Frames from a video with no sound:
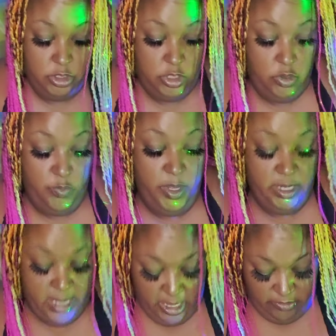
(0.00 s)
so
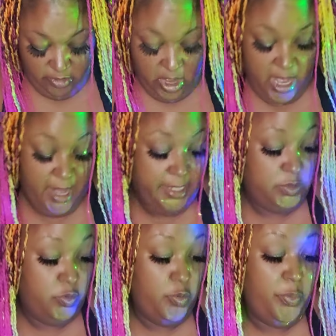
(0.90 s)
midnight
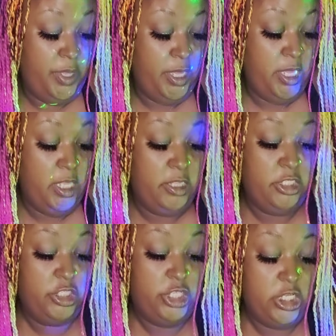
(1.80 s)
cries will be
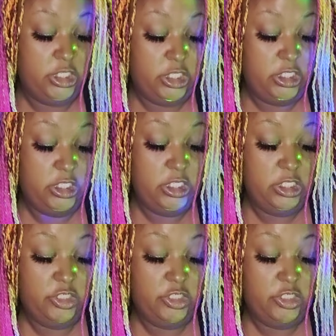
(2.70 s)
the justice.